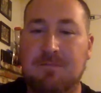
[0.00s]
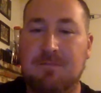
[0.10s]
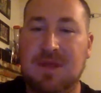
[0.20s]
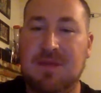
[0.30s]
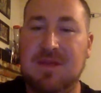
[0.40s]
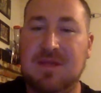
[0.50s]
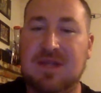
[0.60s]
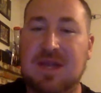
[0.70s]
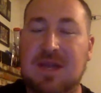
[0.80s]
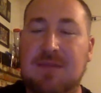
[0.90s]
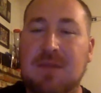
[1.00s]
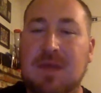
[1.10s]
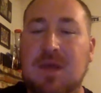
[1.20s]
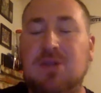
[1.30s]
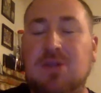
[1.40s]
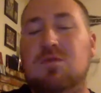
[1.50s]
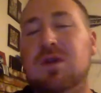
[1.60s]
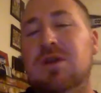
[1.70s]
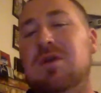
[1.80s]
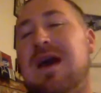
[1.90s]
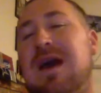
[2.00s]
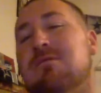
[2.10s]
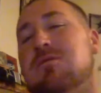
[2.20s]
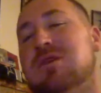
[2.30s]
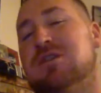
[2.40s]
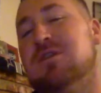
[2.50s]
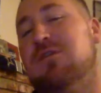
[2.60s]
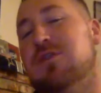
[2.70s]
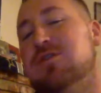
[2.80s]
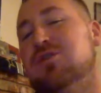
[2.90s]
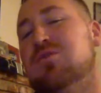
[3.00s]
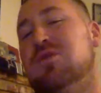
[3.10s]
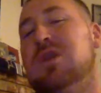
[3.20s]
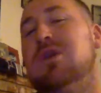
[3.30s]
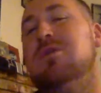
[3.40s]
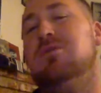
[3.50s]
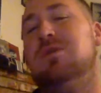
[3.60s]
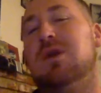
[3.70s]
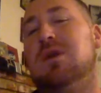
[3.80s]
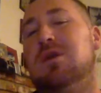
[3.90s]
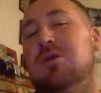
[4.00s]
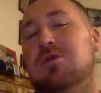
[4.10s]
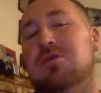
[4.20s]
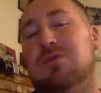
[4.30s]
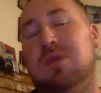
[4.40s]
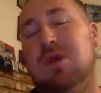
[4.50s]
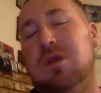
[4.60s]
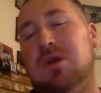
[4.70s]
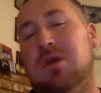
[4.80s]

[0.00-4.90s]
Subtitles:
in this game. So I have a question for you. So what do you think? You think